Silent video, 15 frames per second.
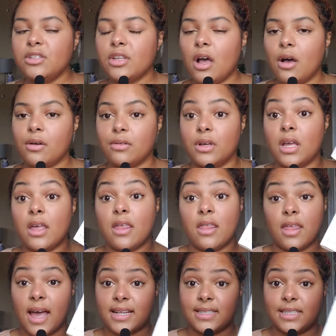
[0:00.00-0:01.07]
So
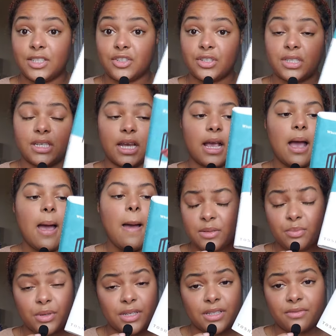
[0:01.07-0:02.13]
that's interesting.
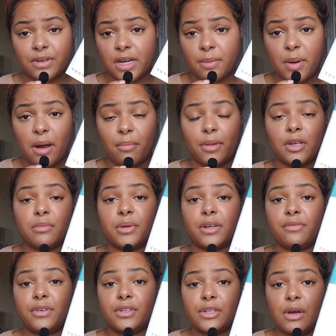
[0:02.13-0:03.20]
This book is very popular, but
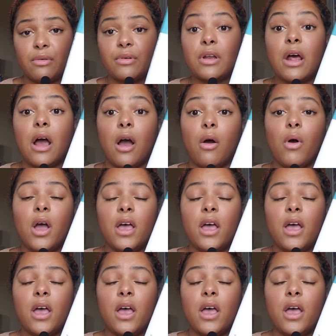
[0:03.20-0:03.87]
if you don't know,